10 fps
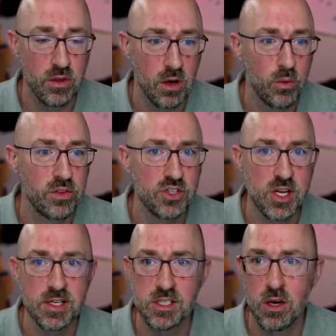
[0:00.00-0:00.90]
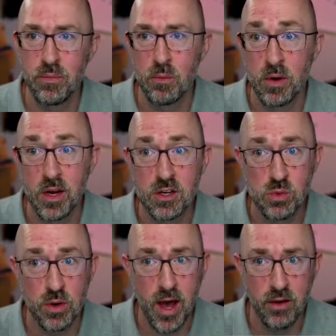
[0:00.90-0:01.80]
the JSON. But here's
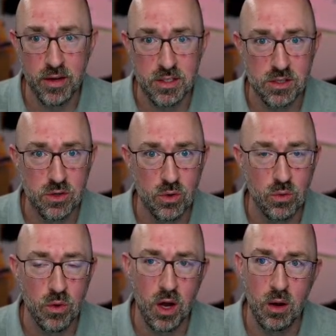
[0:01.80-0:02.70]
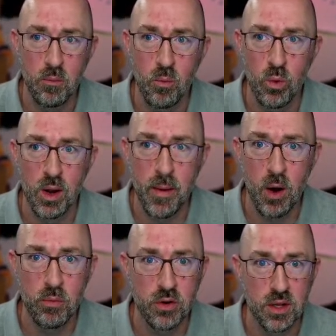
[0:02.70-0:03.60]
what I like to do when I'm
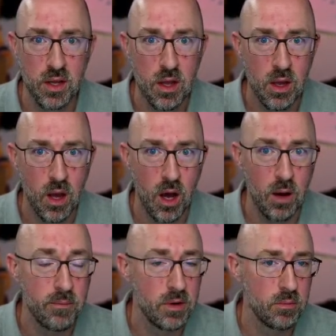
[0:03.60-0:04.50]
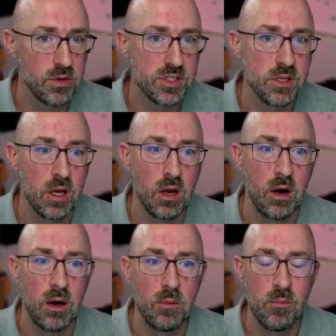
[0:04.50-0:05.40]
outputting members.
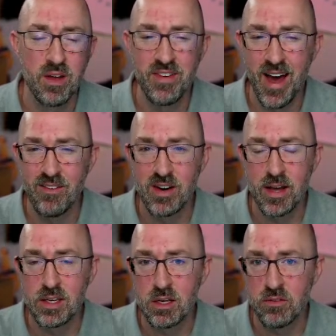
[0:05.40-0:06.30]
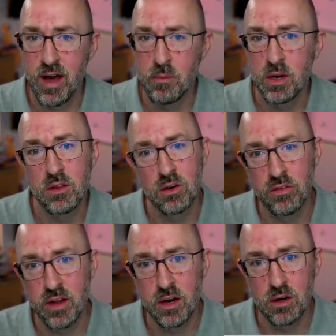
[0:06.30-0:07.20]
If I have an idea of how many that are
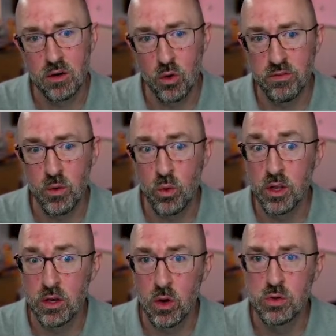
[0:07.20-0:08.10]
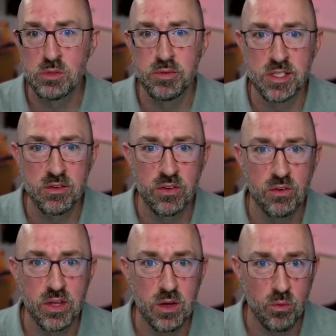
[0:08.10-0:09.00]
there, or if I want to know
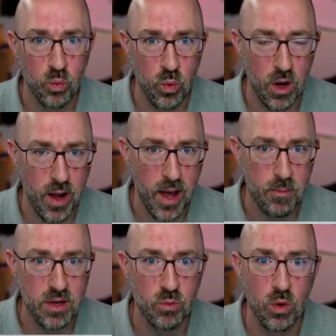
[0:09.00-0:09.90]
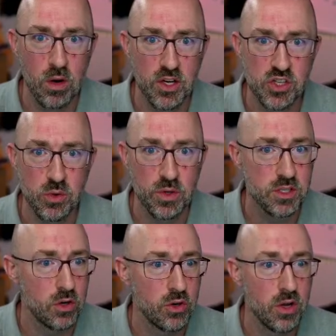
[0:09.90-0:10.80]
specifically how many were actually
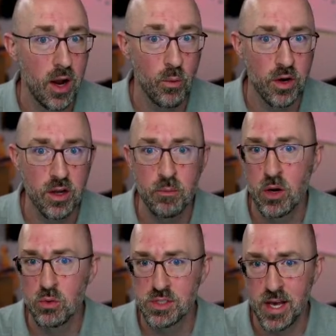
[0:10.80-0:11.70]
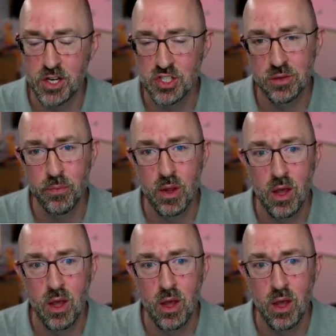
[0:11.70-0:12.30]
returned, I run a compose action.